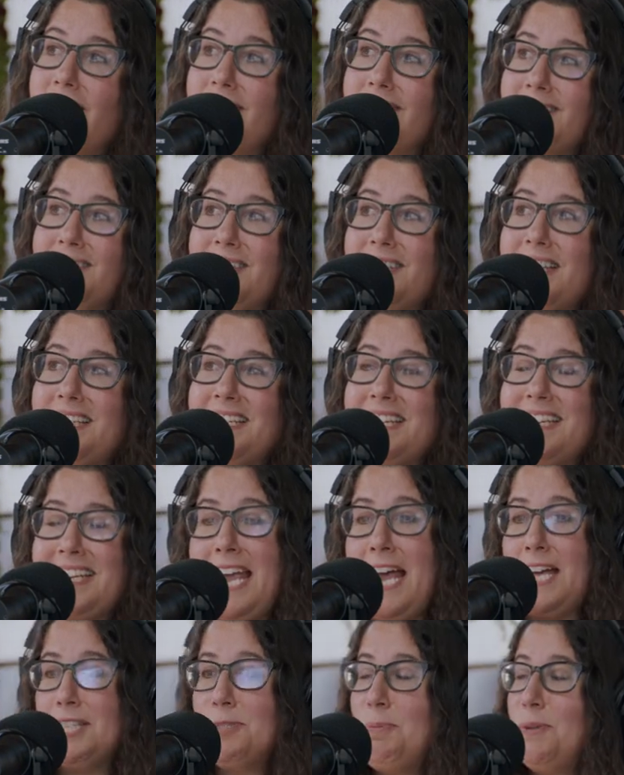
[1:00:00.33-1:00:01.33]
so then
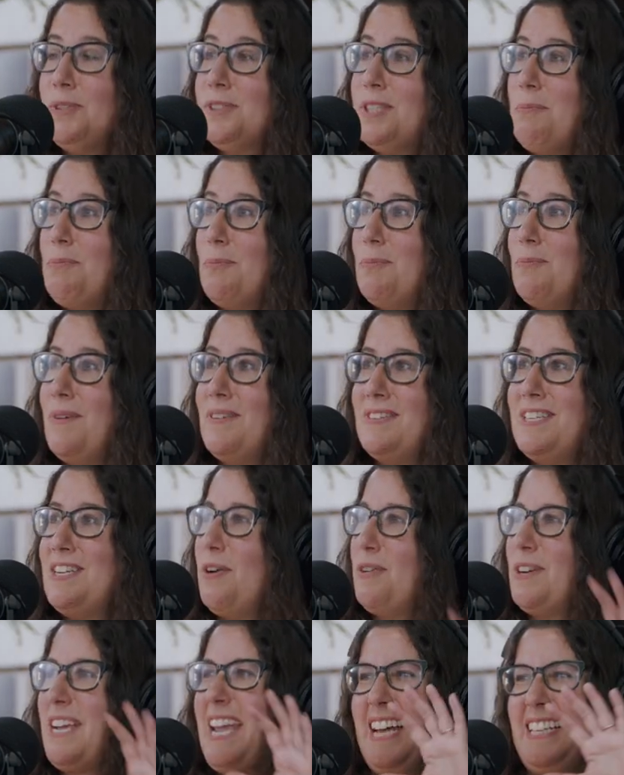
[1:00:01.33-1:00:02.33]
Kaz pulls up, you
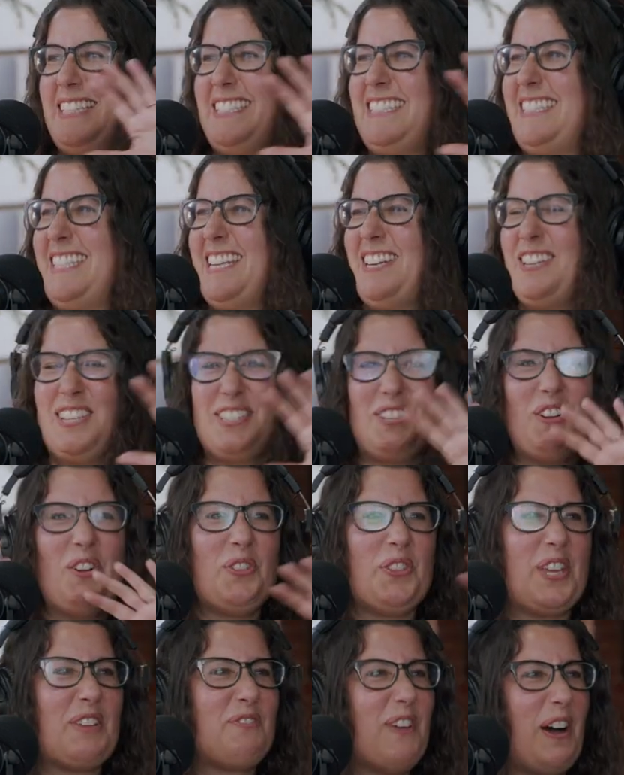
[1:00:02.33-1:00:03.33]
know, Kaz did this whole
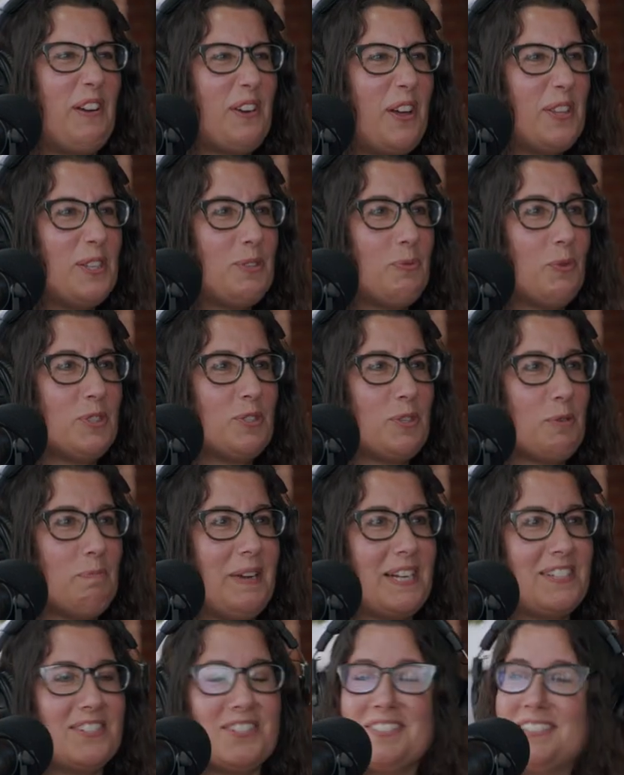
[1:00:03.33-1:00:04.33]
thing, found all these Worcester
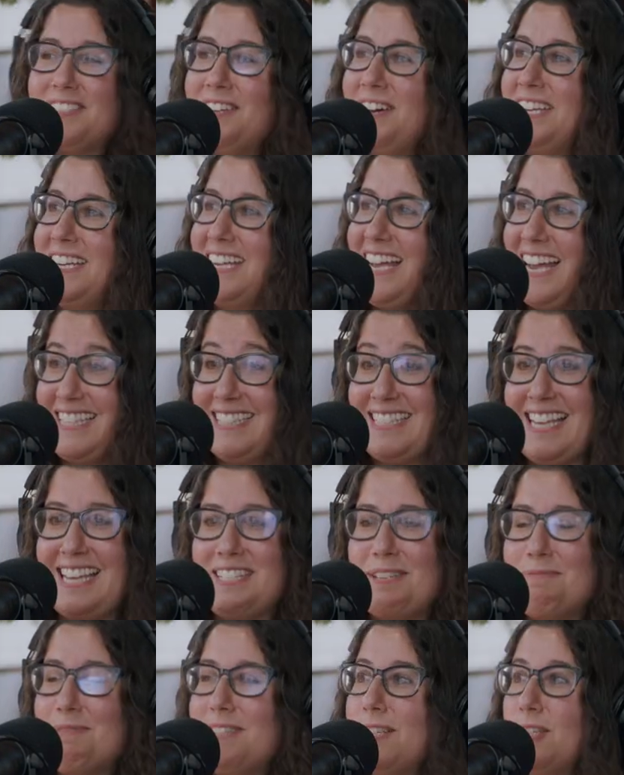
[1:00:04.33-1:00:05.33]
pictures. So I, I
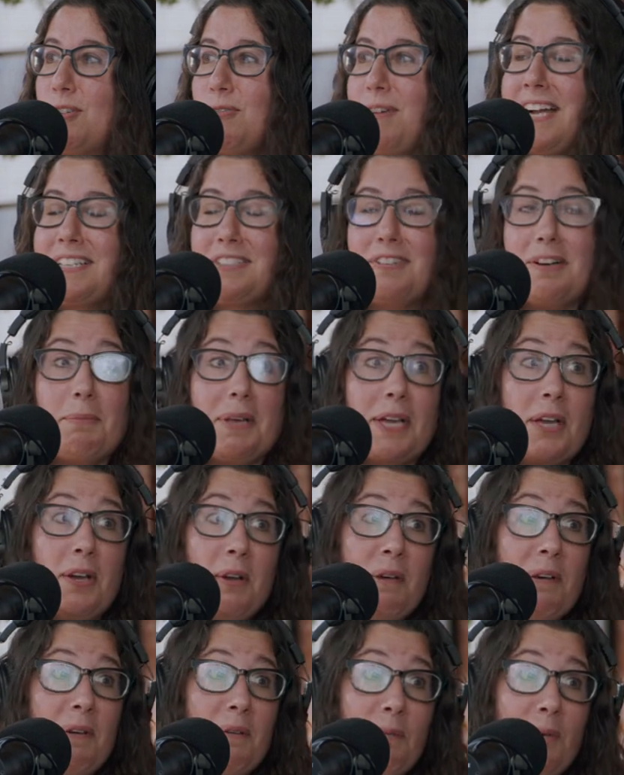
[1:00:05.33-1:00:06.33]
sent him to the director, and I'm like,
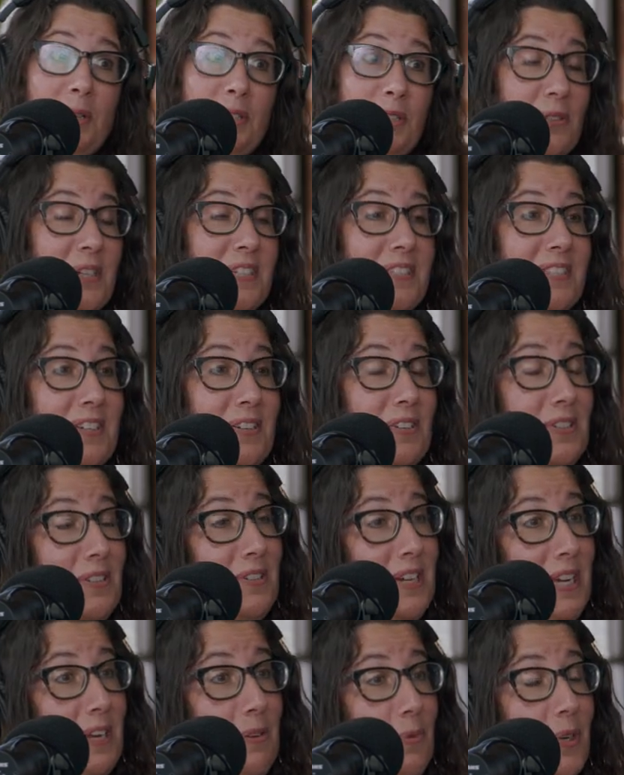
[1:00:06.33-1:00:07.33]
would you consider
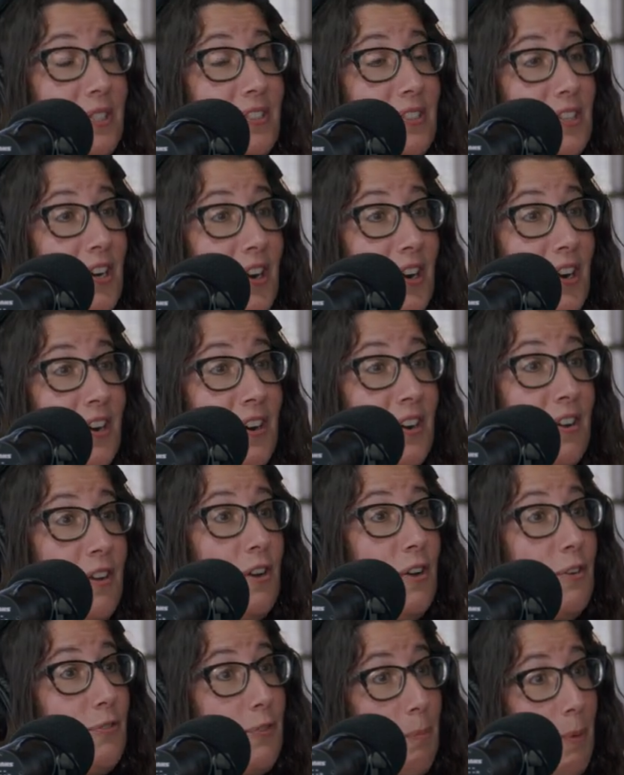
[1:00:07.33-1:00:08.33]
shooting in Worcester?
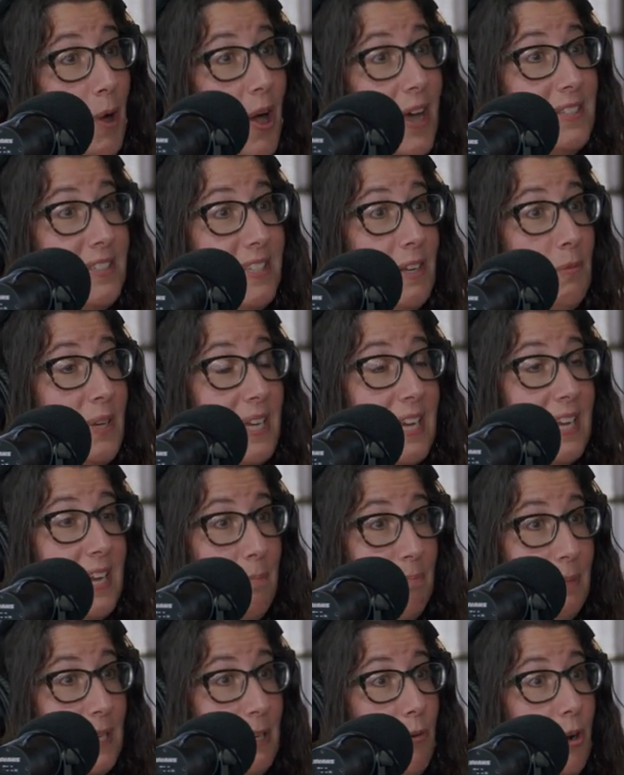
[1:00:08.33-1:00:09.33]
for Boston. We can
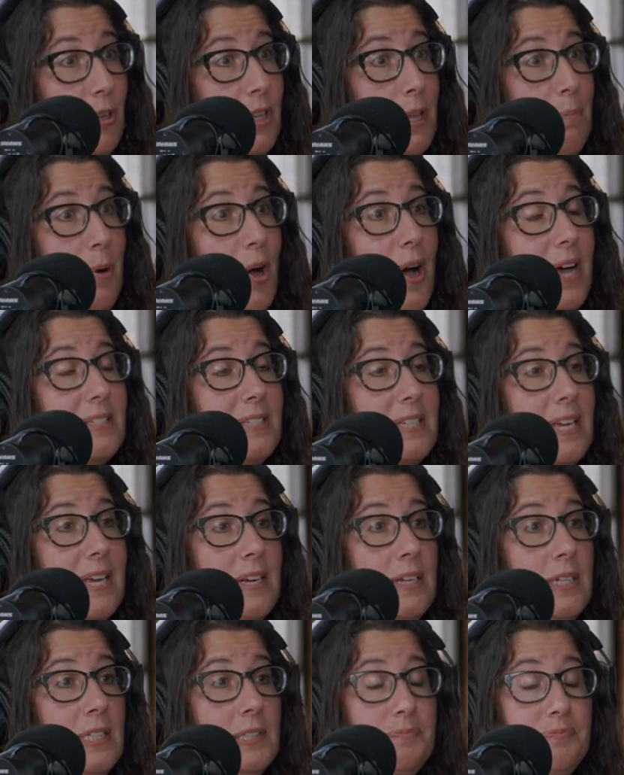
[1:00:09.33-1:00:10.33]
get B roll of Boston.